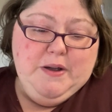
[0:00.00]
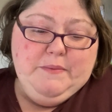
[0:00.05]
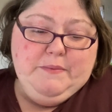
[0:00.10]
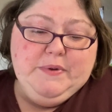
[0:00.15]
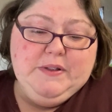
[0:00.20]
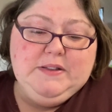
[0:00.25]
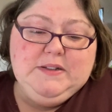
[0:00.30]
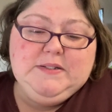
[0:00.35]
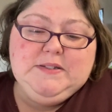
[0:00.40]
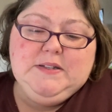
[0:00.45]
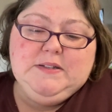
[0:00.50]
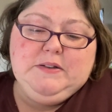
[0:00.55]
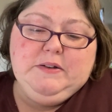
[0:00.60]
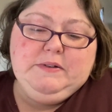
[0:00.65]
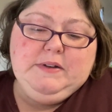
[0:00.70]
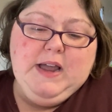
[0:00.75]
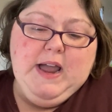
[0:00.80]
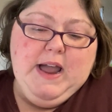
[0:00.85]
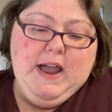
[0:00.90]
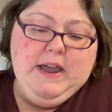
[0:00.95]
But this is
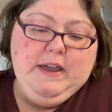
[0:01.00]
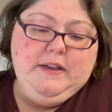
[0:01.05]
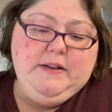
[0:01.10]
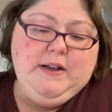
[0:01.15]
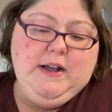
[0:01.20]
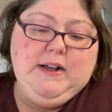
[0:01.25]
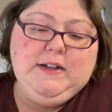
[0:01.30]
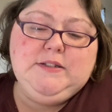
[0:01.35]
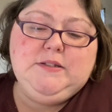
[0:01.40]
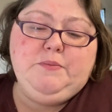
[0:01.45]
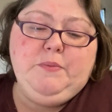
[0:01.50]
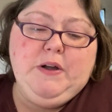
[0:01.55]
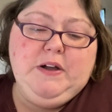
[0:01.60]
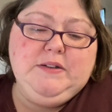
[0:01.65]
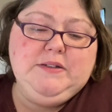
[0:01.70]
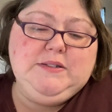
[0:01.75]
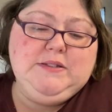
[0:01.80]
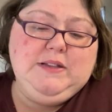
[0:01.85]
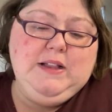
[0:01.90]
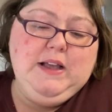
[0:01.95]
okay. I
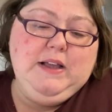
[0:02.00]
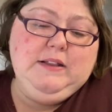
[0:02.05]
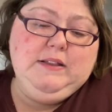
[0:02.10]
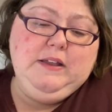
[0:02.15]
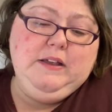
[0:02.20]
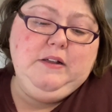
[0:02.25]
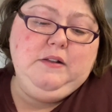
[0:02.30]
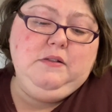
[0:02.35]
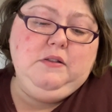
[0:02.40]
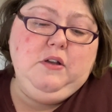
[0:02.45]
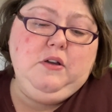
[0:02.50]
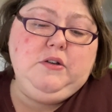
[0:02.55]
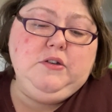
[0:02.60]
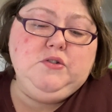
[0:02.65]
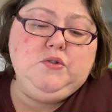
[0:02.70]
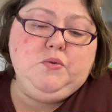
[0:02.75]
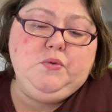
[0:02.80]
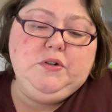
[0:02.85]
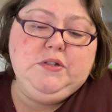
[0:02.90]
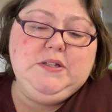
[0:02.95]
smile slightly,
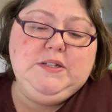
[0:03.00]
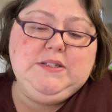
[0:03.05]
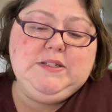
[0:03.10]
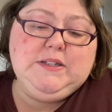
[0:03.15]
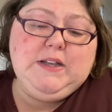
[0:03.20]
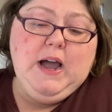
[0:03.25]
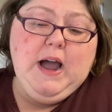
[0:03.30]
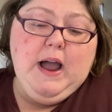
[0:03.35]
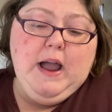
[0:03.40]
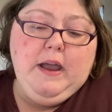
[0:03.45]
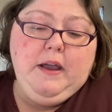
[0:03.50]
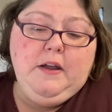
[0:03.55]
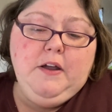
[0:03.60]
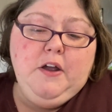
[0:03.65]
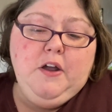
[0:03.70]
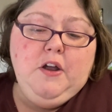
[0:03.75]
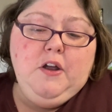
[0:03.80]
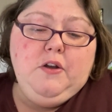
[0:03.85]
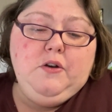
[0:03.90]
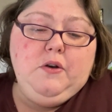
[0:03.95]
looking toward the sky,
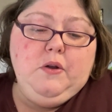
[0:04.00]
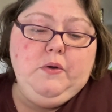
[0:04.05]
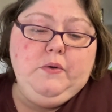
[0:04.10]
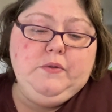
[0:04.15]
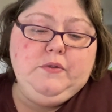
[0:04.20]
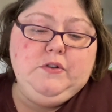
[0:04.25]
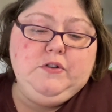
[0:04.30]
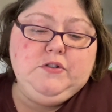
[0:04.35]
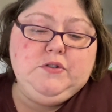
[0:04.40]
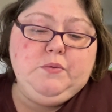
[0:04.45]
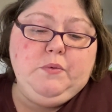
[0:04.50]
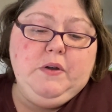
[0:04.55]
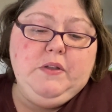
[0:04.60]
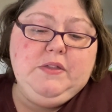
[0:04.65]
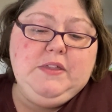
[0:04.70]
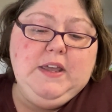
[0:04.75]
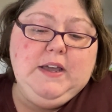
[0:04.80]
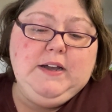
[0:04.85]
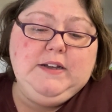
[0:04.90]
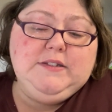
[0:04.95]
knowing there's one
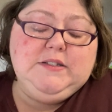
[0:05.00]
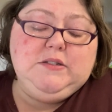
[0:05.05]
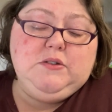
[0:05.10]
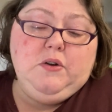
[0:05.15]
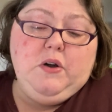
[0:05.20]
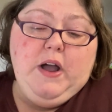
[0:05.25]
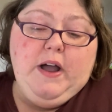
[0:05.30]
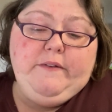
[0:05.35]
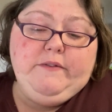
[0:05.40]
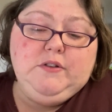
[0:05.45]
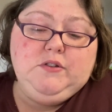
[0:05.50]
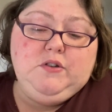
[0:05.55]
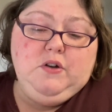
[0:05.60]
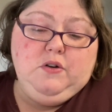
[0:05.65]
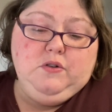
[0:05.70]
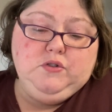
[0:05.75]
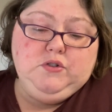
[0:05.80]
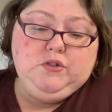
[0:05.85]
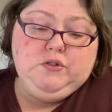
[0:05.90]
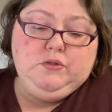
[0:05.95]
thing I still haven't
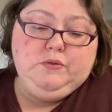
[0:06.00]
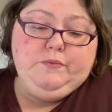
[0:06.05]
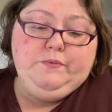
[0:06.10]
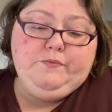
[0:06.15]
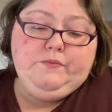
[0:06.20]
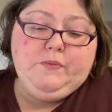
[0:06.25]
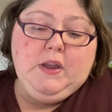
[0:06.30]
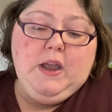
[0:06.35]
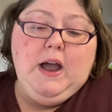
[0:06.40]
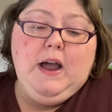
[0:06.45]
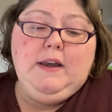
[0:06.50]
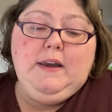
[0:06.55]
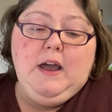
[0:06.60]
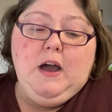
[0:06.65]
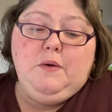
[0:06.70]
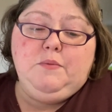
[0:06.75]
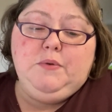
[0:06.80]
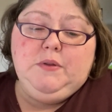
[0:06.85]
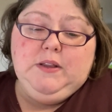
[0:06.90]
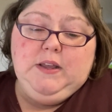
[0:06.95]
told you. I
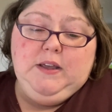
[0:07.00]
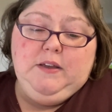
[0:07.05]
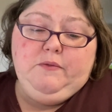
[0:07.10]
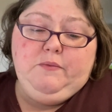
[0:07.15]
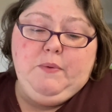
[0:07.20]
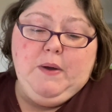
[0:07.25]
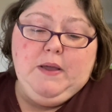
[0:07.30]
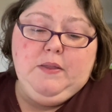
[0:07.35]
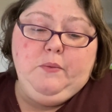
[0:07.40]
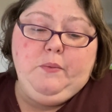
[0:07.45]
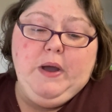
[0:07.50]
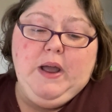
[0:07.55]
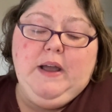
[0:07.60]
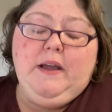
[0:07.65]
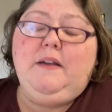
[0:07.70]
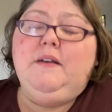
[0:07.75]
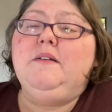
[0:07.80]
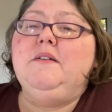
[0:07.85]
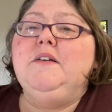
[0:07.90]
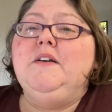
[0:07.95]
now believe, by the
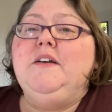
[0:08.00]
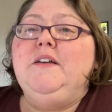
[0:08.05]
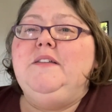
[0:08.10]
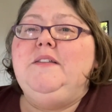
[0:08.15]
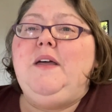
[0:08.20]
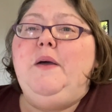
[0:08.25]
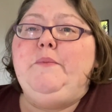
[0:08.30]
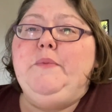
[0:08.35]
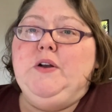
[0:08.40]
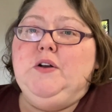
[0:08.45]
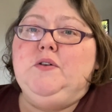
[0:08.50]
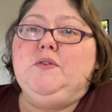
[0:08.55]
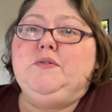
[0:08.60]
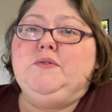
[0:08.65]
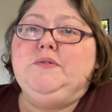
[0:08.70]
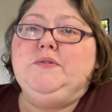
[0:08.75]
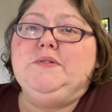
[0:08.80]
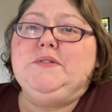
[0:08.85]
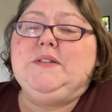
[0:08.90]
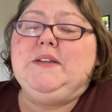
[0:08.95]
way, that
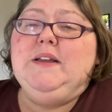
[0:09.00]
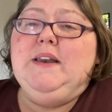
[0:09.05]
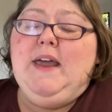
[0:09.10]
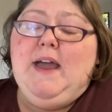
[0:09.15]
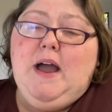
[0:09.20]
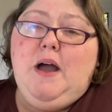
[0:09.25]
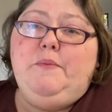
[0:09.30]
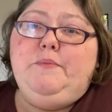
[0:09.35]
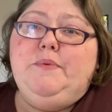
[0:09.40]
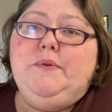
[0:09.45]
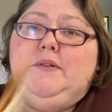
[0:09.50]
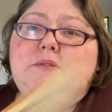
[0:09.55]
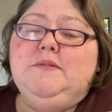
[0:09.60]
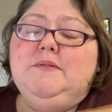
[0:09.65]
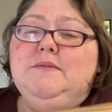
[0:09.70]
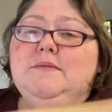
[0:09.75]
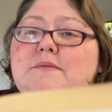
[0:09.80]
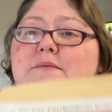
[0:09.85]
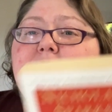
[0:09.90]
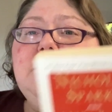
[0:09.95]
miracles can happen.
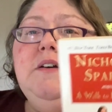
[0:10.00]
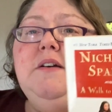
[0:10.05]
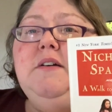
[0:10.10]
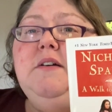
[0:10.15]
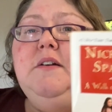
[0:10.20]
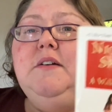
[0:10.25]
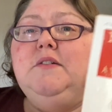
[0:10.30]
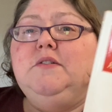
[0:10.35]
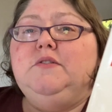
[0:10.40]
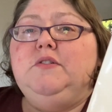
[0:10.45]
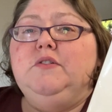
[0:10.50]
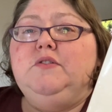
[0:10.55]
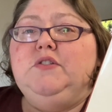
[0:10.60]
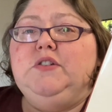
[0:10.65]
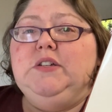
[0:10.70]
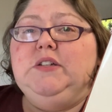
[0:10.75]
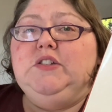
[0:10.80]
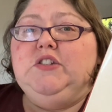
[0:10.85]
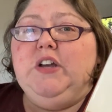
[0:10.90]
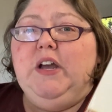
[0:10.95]
So
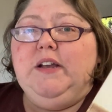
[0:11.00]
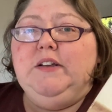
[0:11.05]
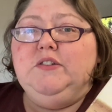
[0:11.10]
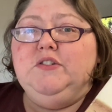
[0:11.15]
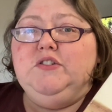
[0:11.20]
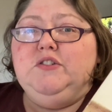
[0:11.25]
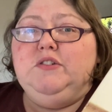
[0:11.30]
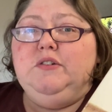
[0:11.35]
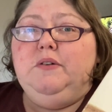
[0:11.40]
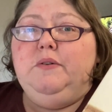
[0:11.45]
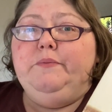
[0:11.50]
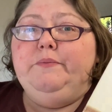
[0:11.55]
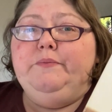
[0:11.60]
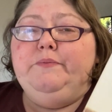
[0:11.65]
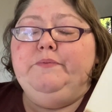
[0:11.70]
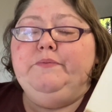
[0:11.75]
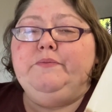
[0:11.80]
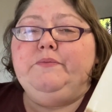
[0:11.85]
she changed him.